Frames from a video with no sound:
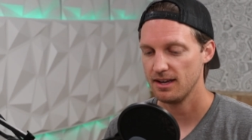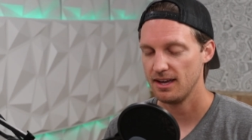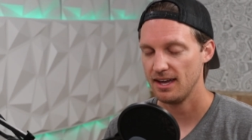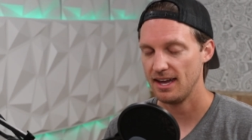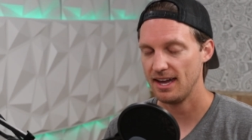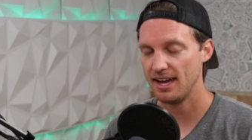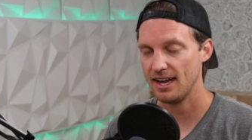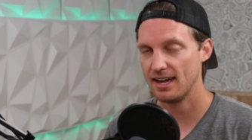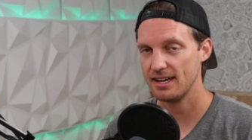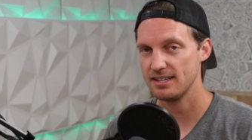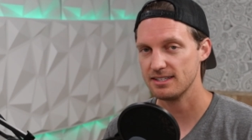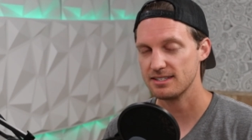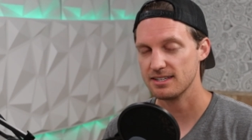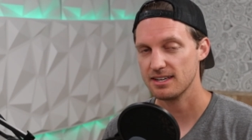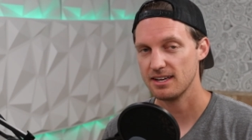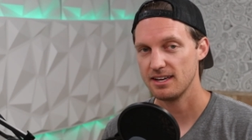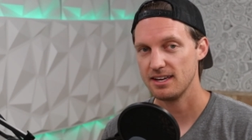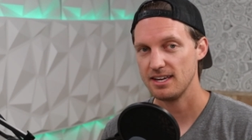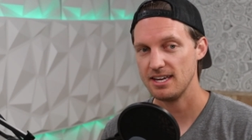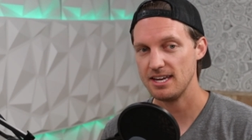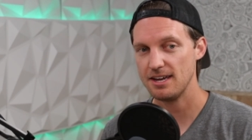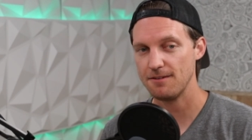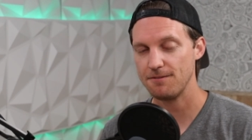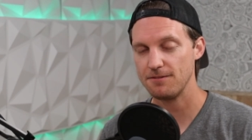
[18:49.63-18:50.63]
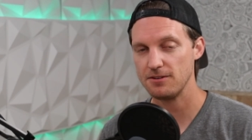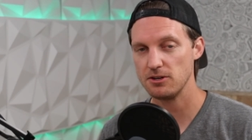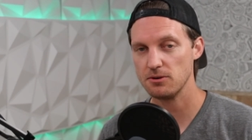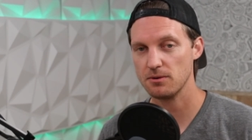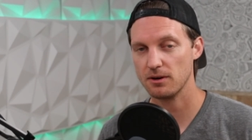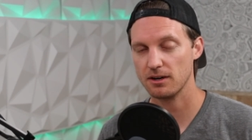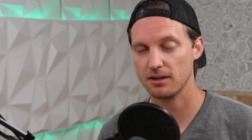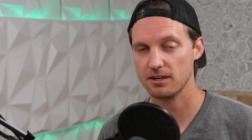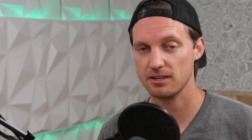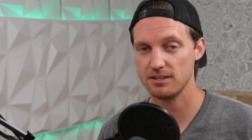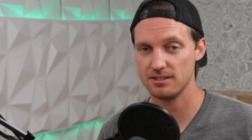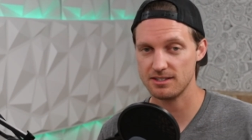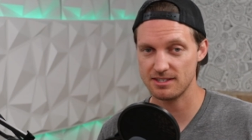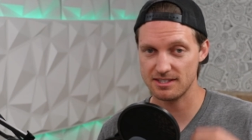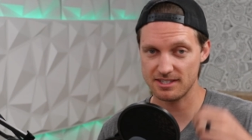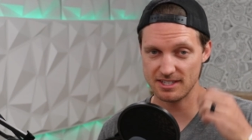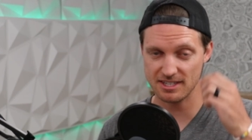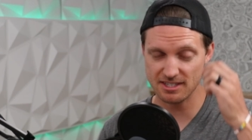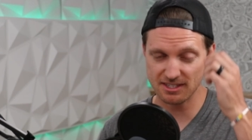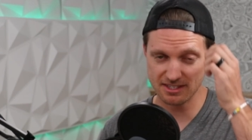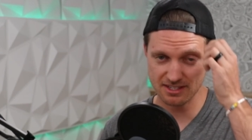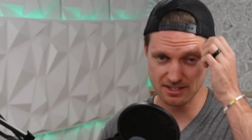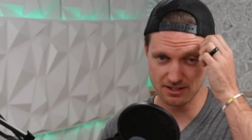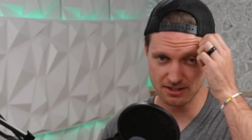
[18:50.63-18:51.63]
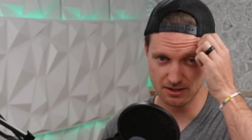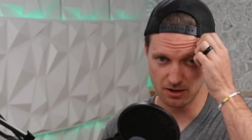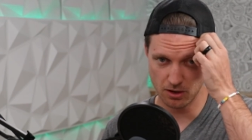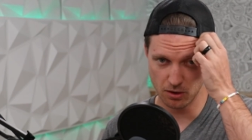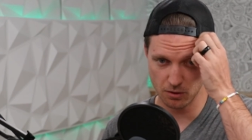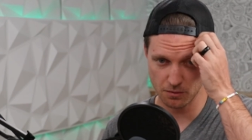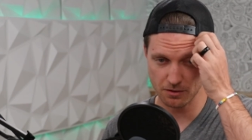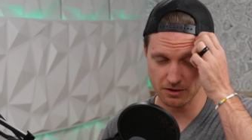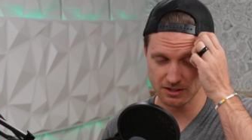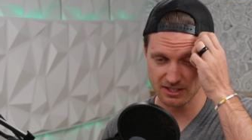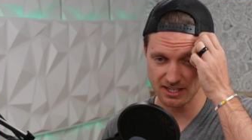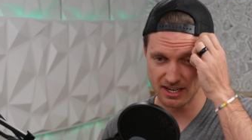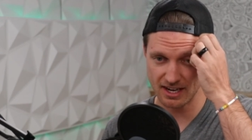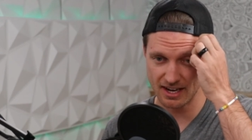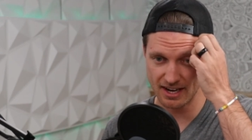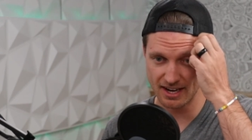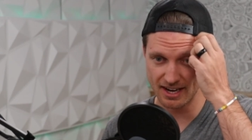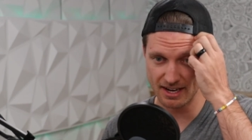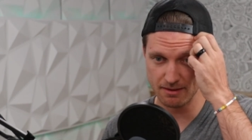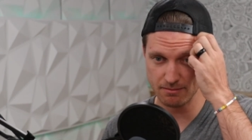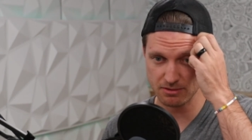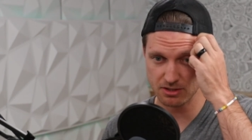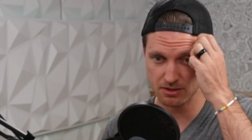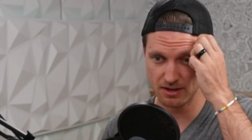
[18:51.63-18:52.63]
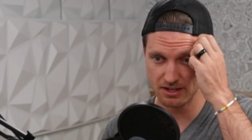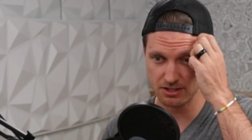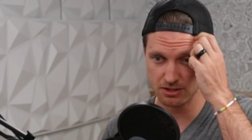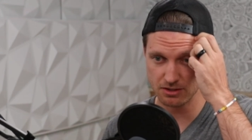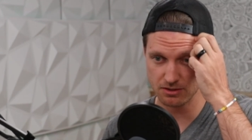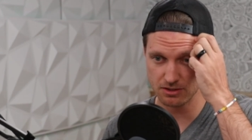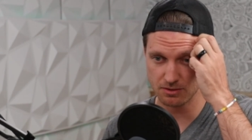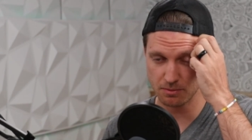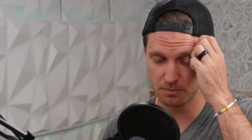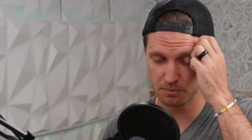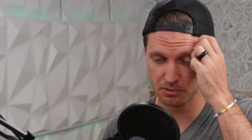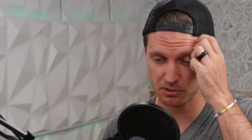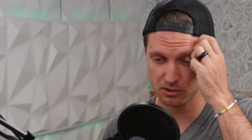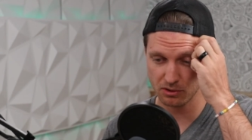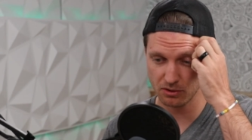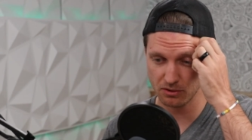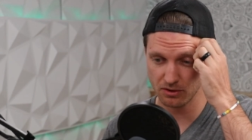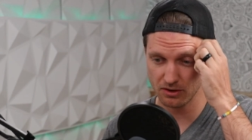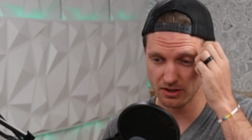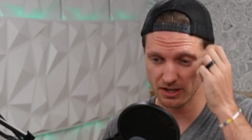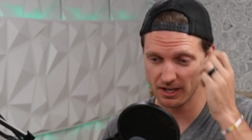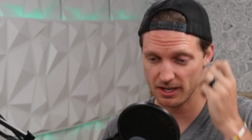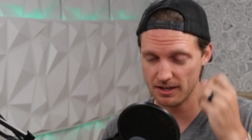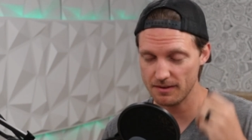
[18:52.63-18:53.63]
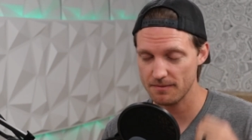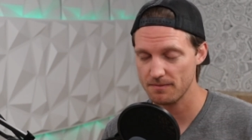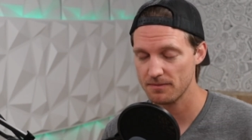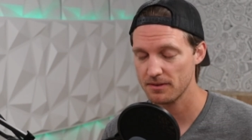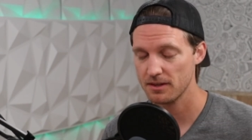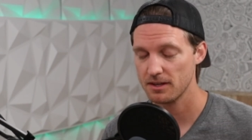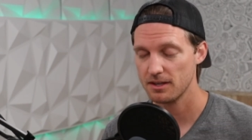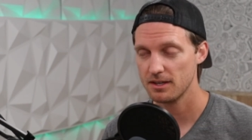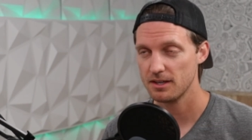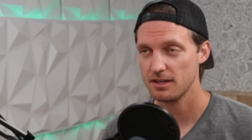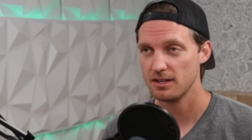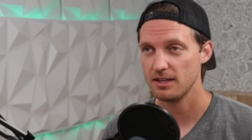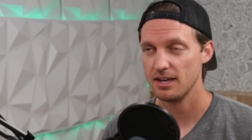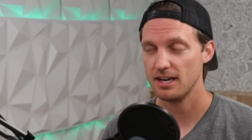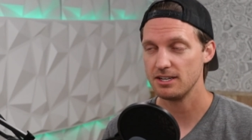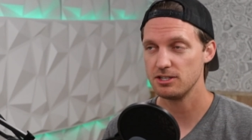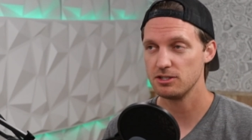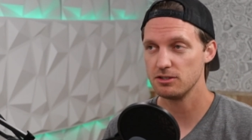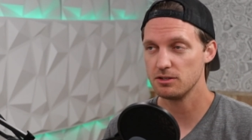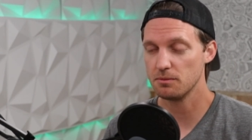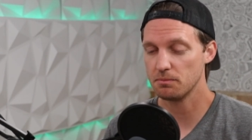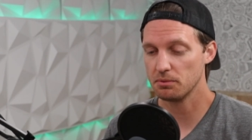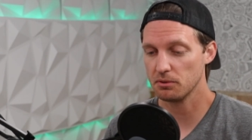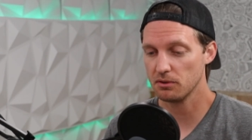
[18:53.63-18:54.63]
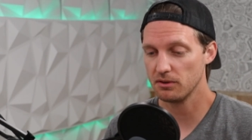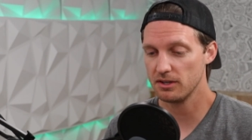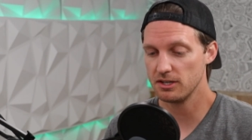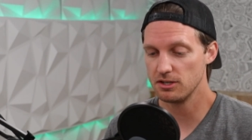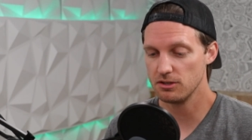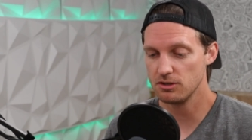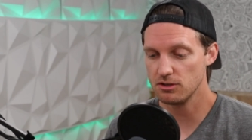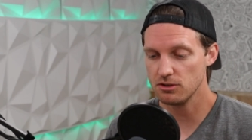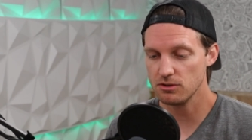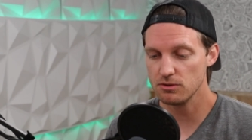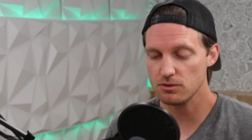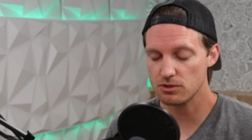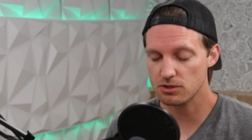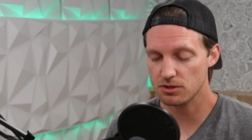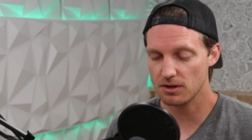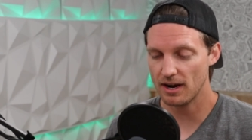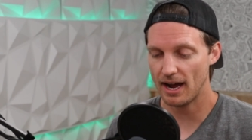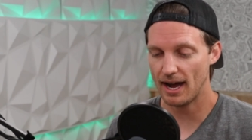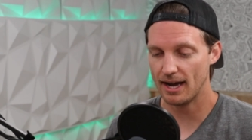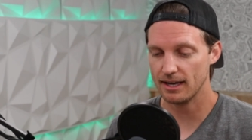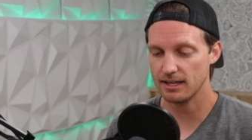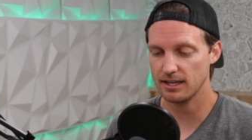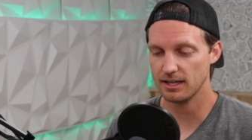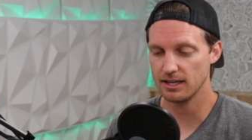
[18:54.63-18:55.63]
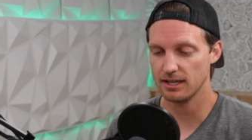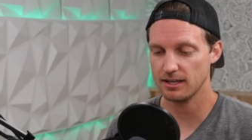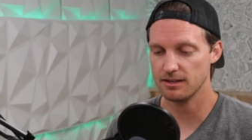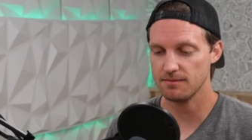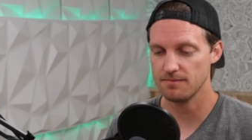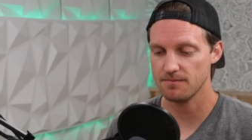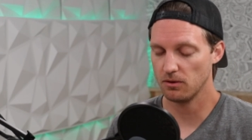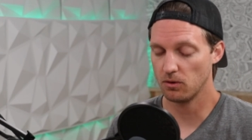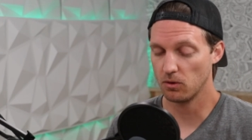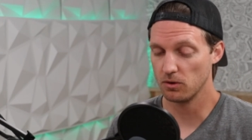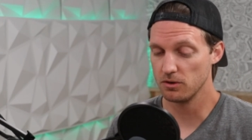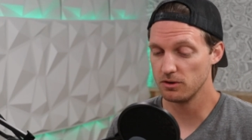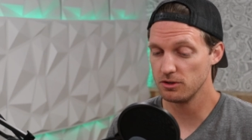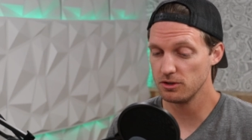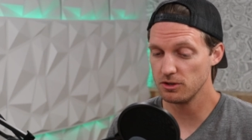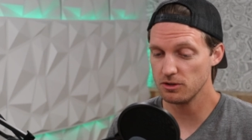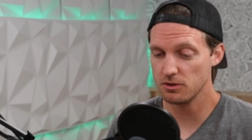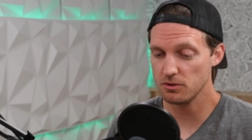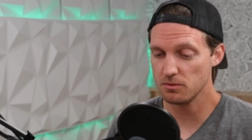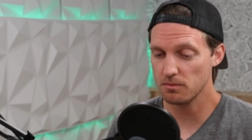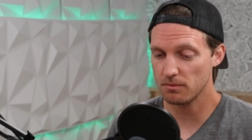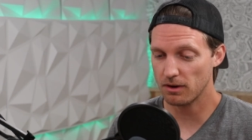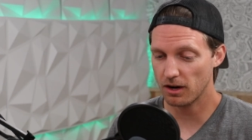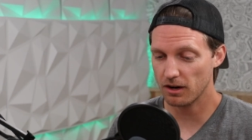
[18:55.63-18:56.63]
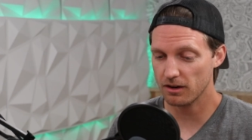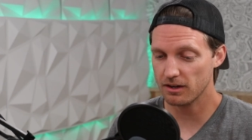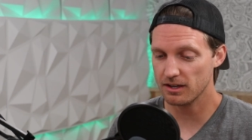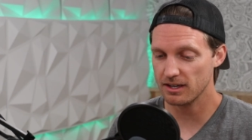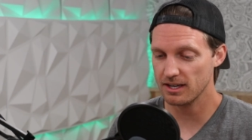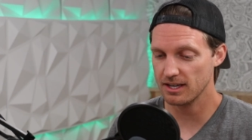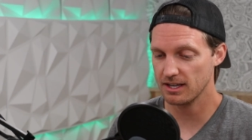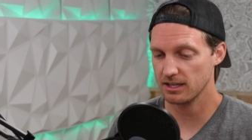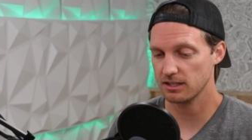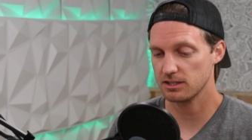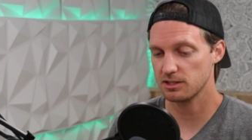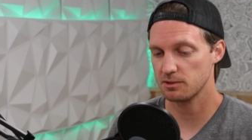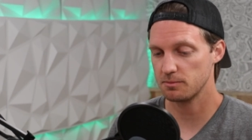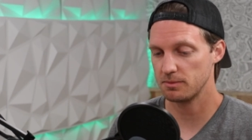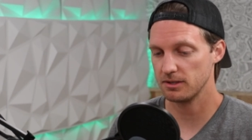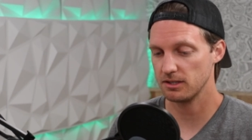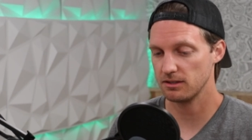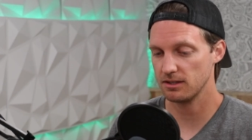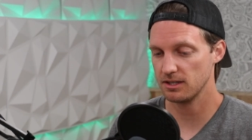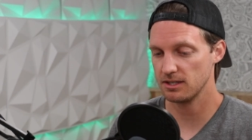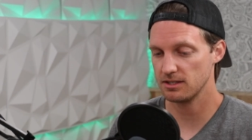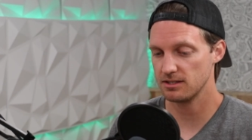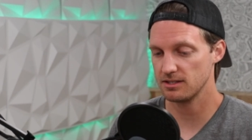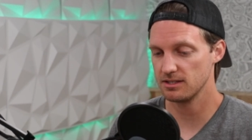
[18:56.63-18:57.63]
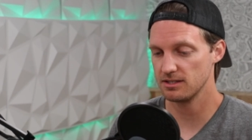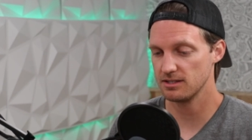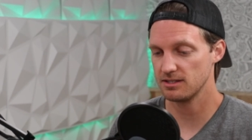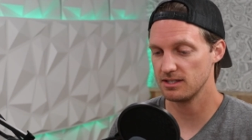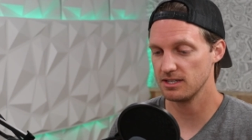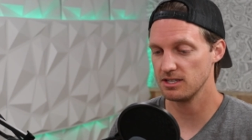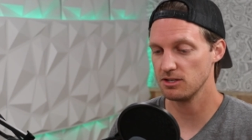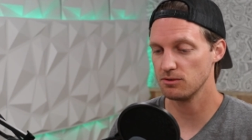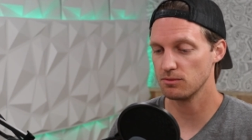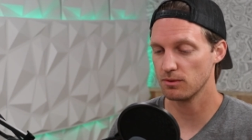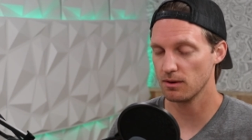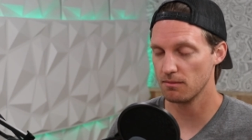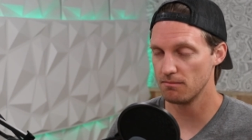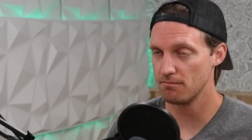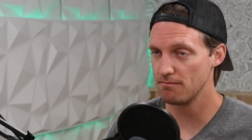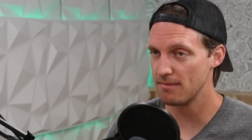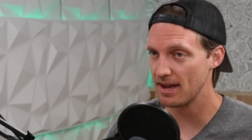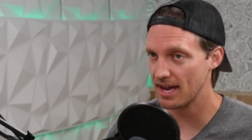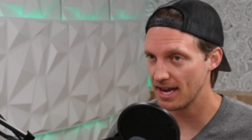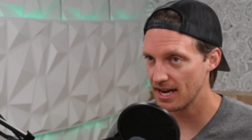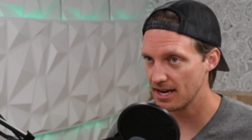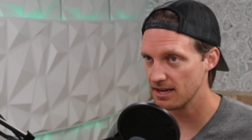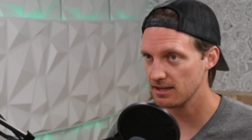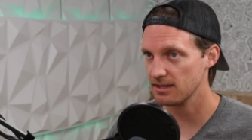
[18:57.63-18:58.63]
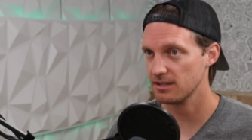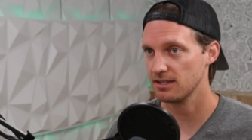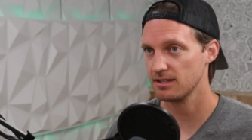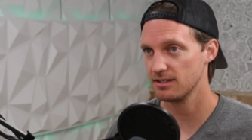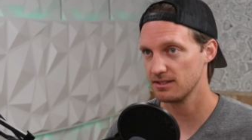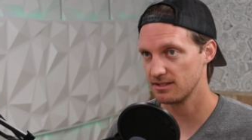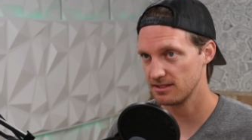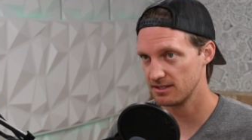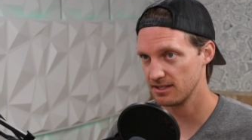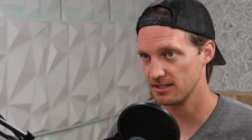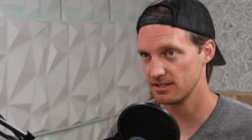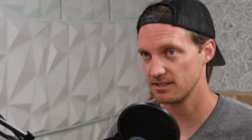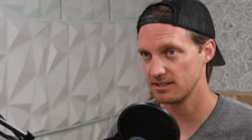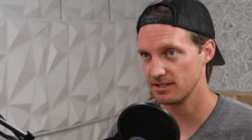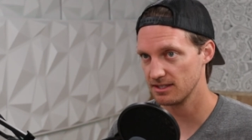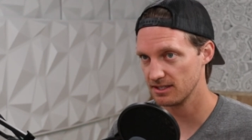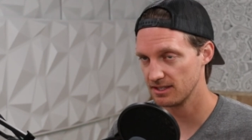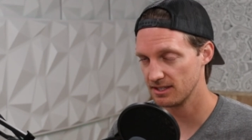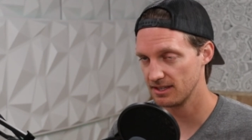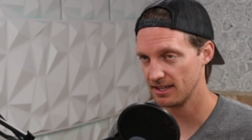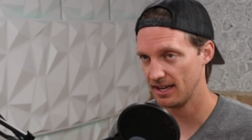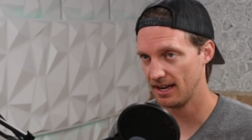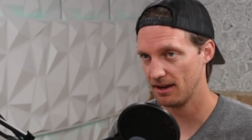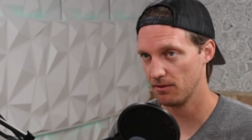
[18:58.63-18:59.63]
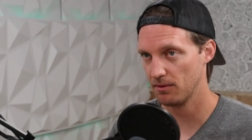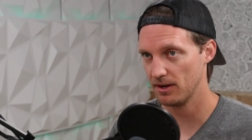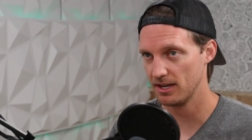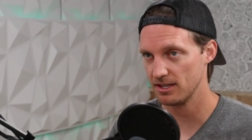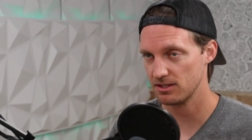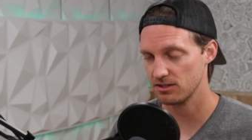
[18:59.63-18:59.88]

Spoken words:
And if you are consistent over time, so as you deploy new tracking or new marketing experiences, that you remain consistent in that way.